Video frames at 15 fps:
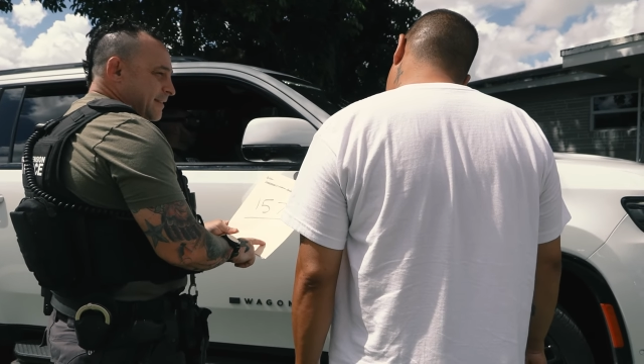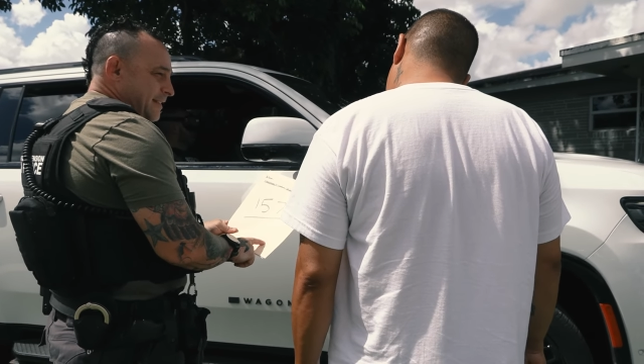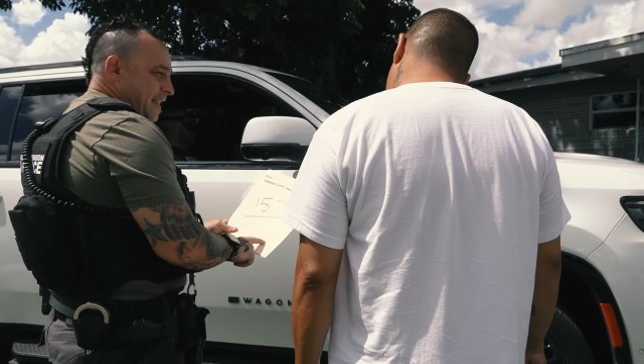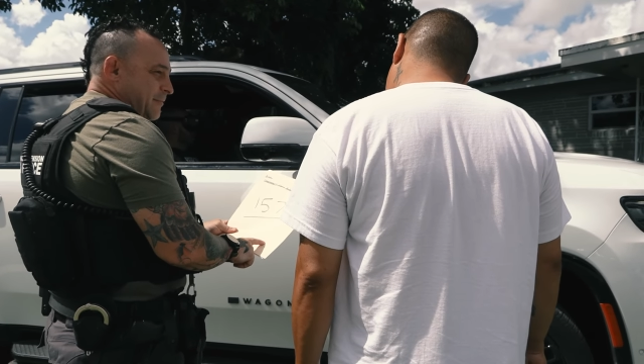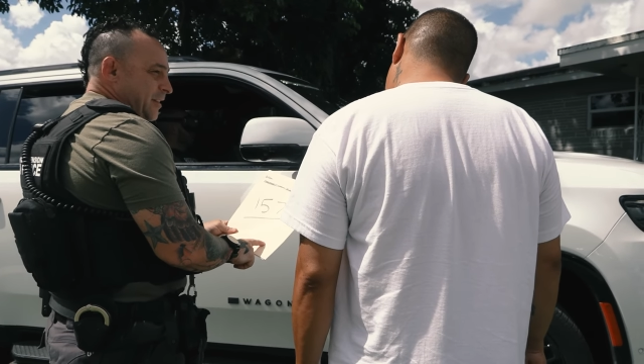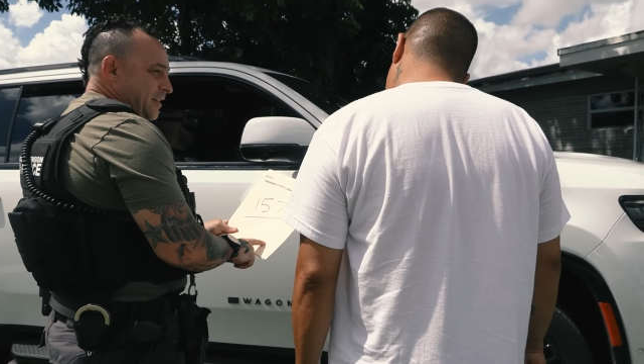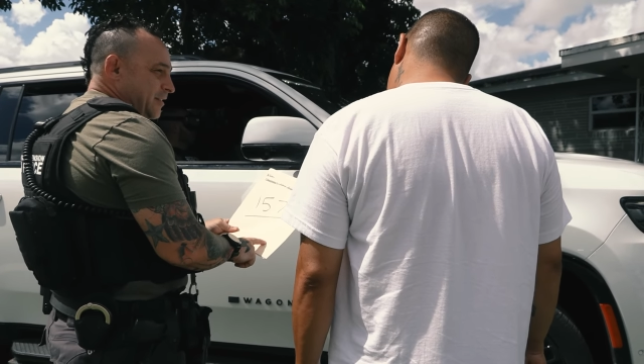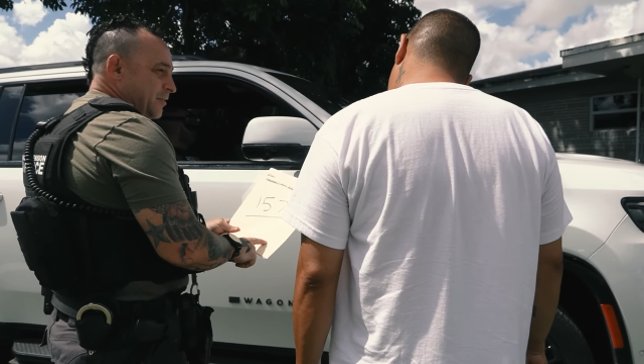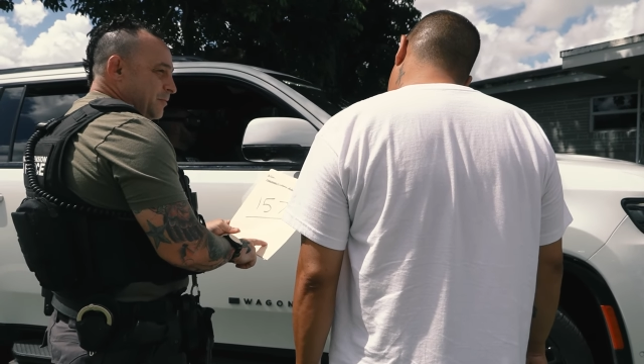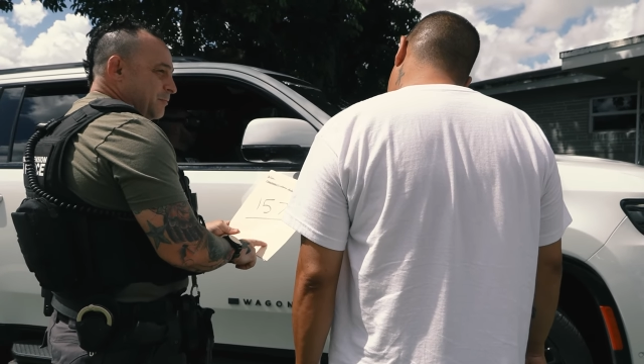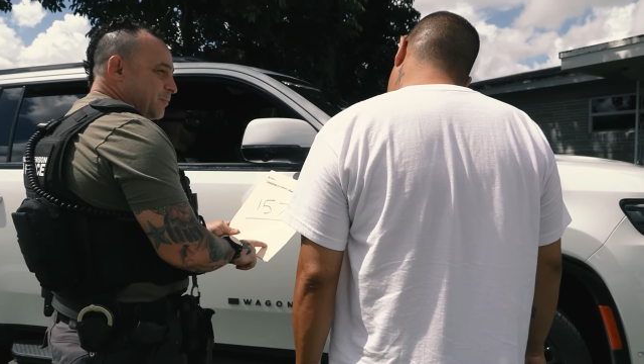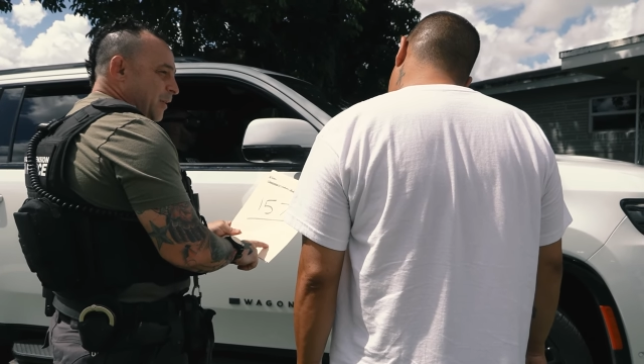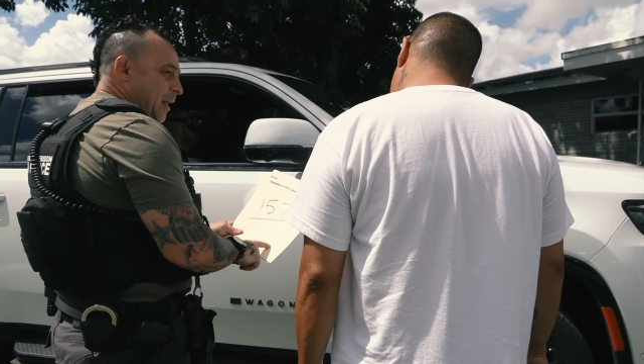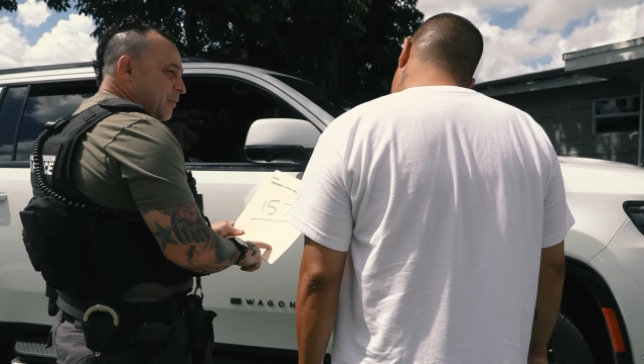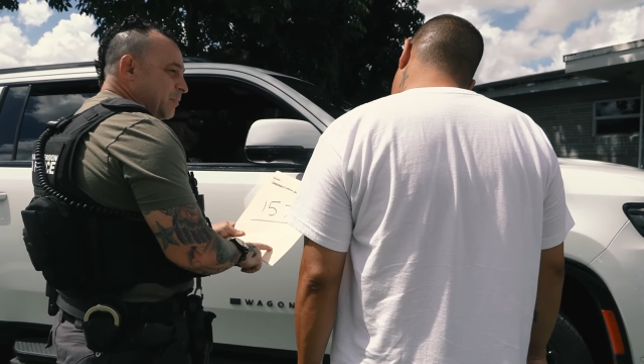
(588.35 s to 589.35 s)
Does that mean you
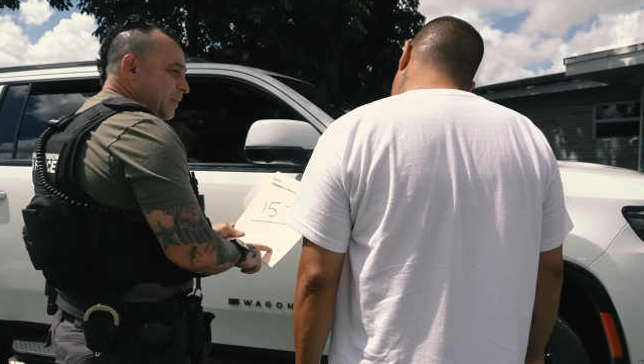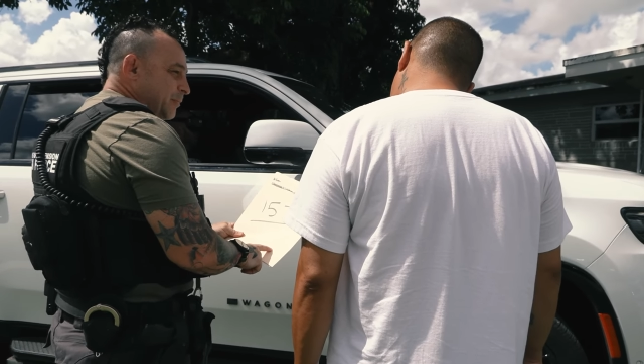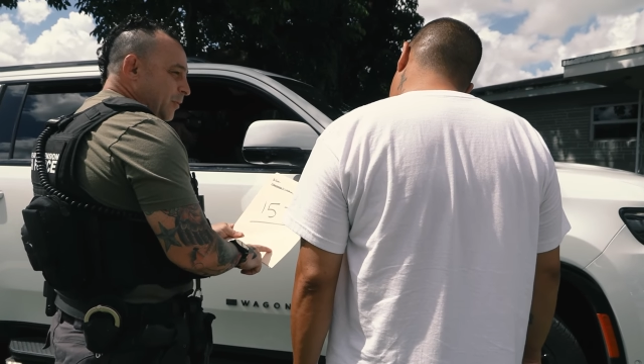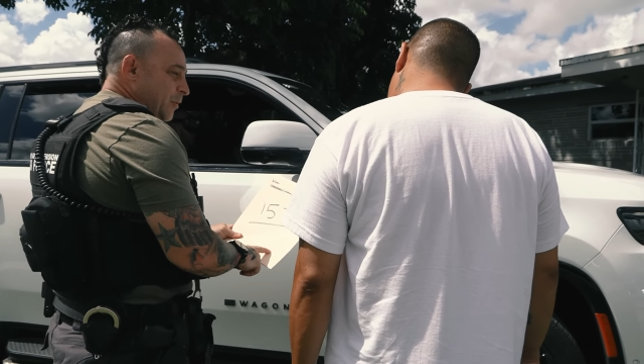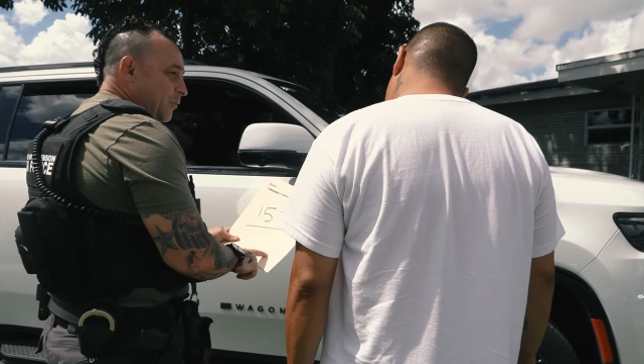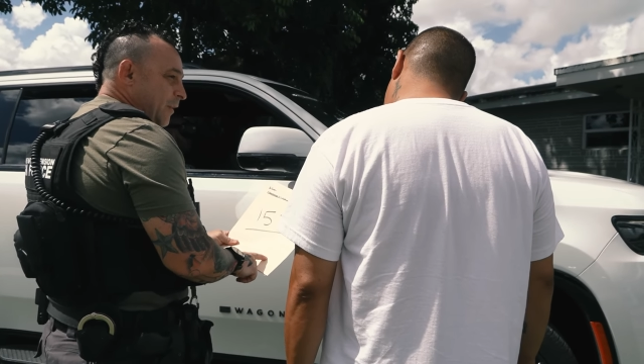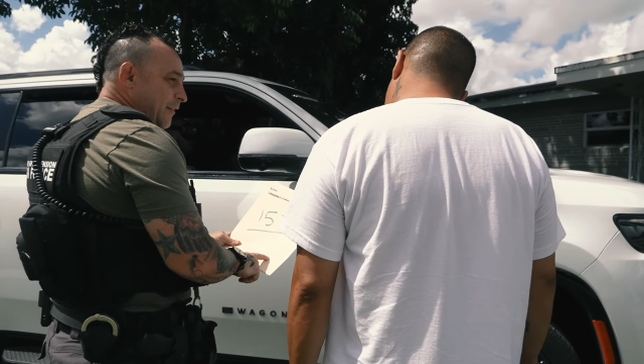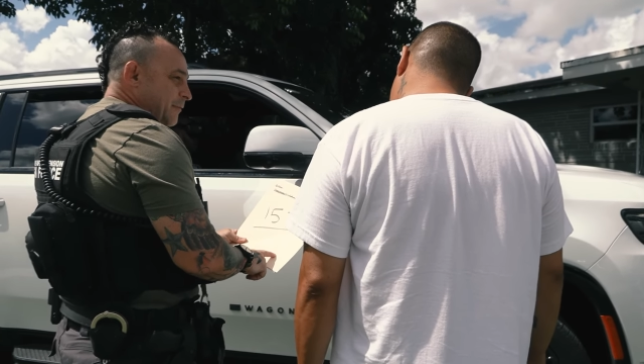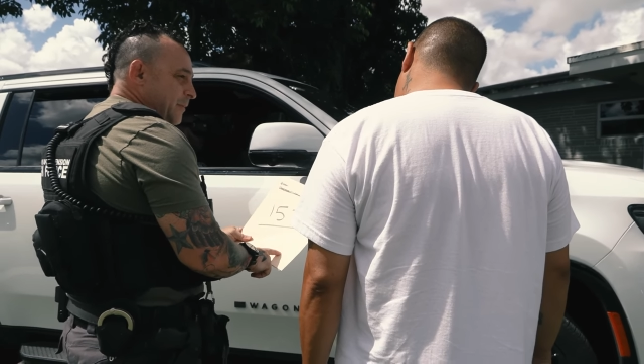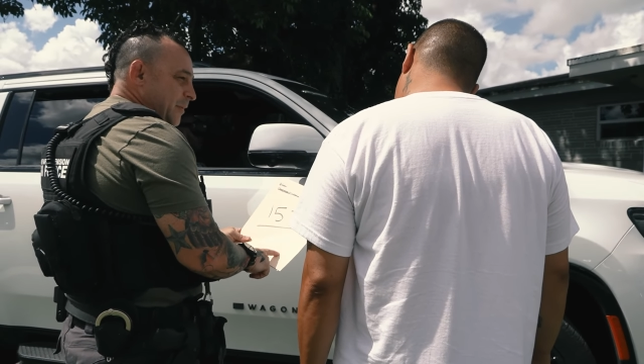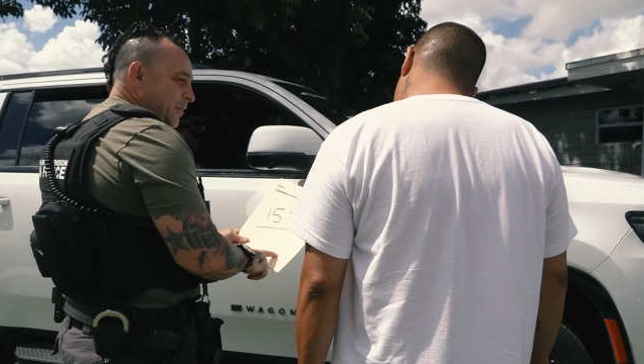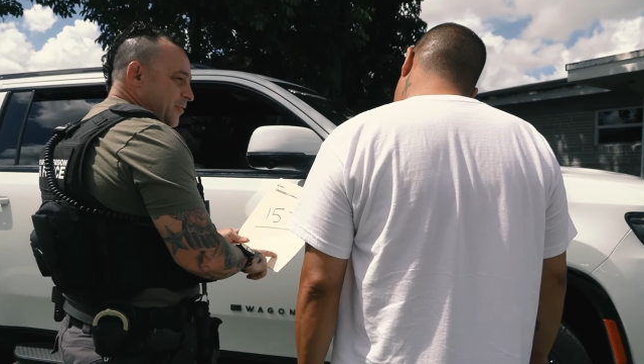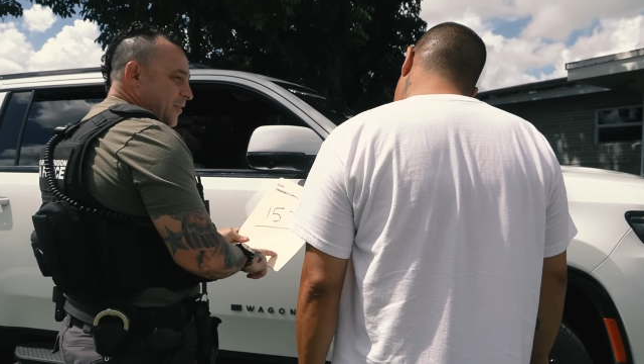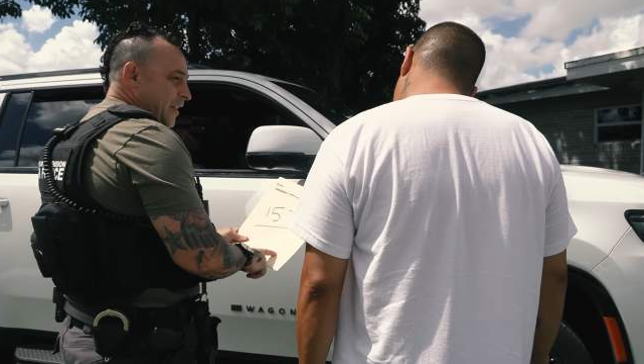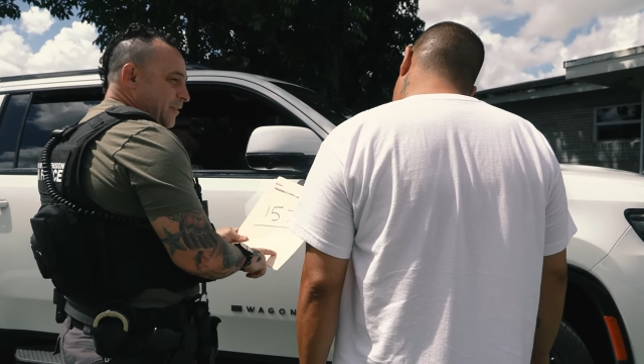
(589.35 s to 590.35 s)
probably pulled away from
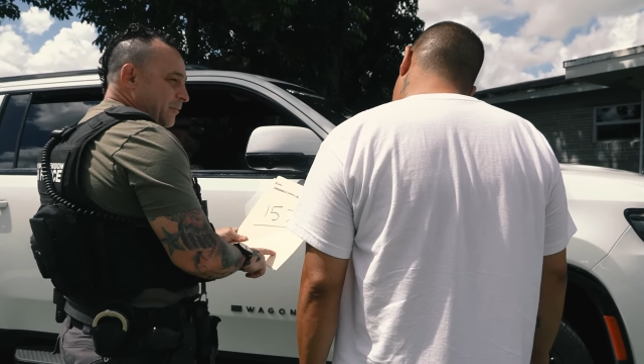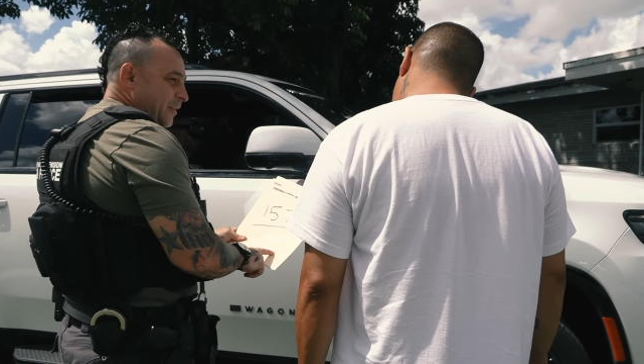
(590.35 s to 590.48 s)
them or tried